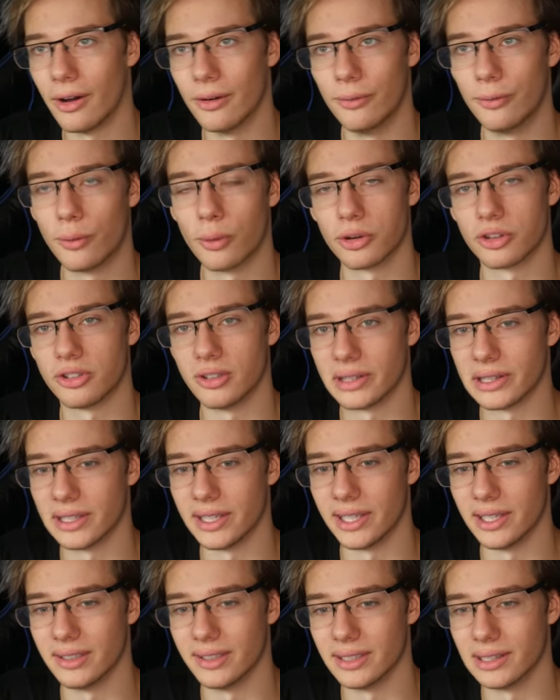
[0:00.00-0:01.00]

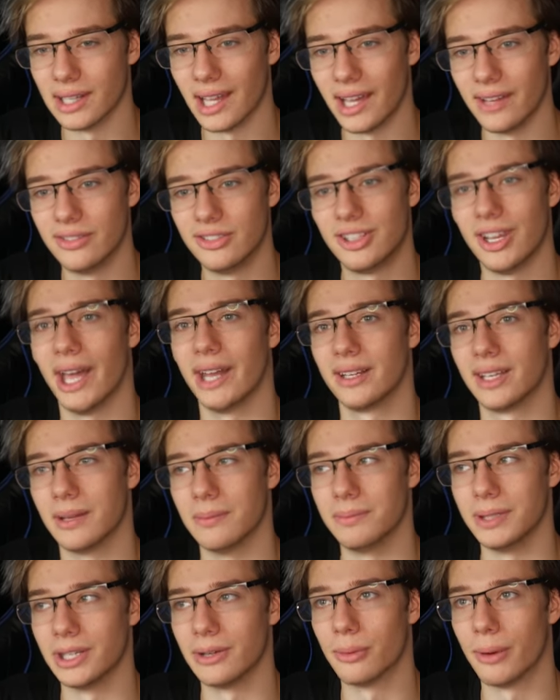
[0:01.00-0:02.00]
Unfortunately, live chat
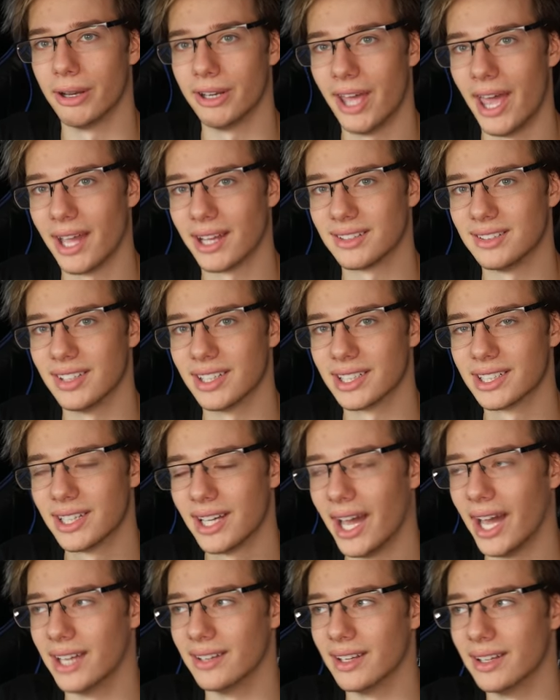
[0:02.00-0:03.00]
can be quite hectic
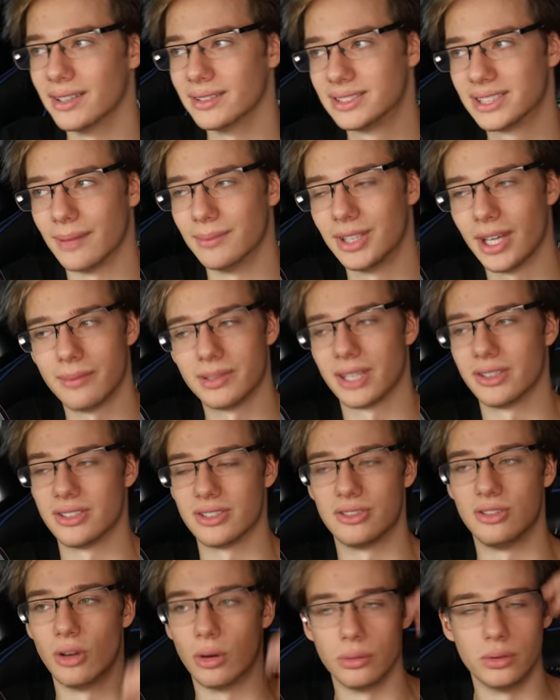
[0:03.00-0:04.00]
and sometimes I
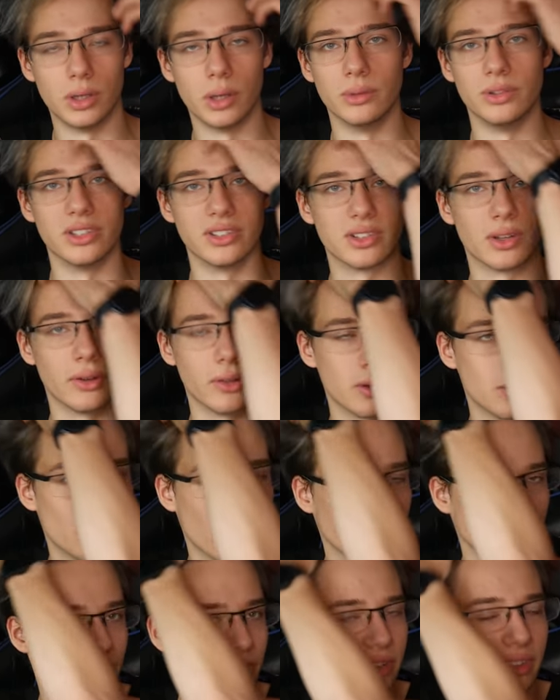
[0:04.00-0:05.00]
just don't notice all the
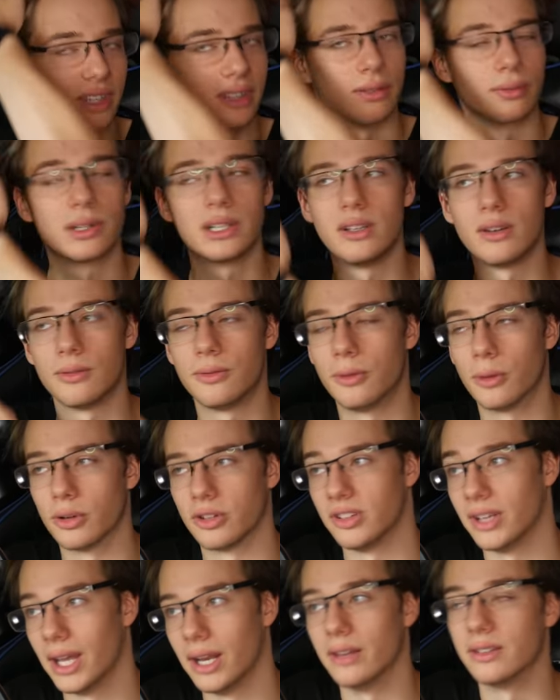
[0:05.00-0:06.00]
questions. It's really
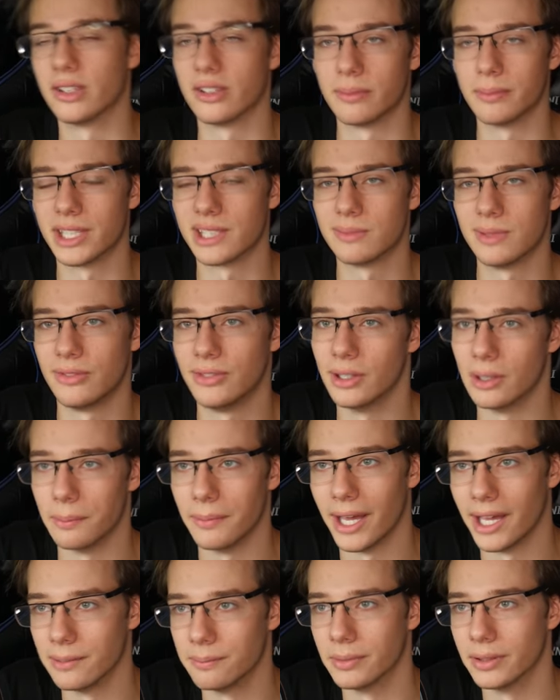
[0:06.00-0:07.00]
unfortunate and it does make me feel
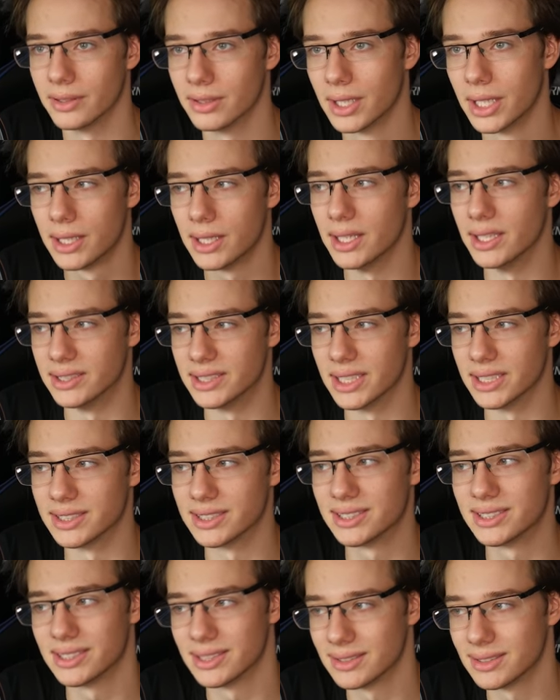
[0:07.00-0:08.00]
bad, but it,
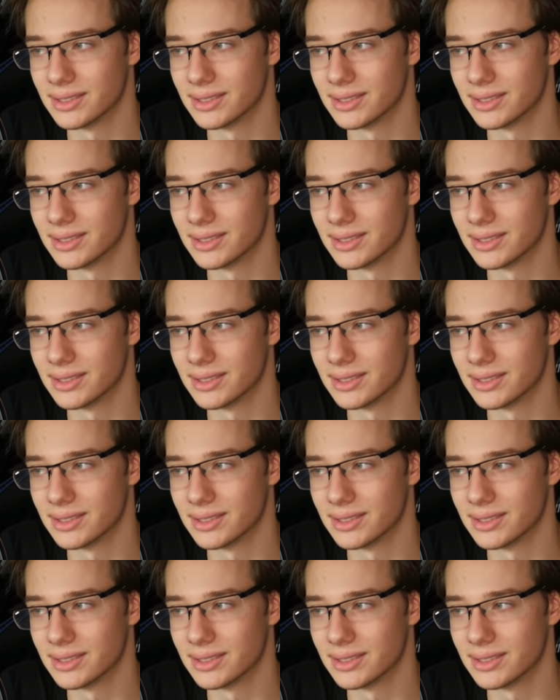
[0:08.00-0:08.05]
it's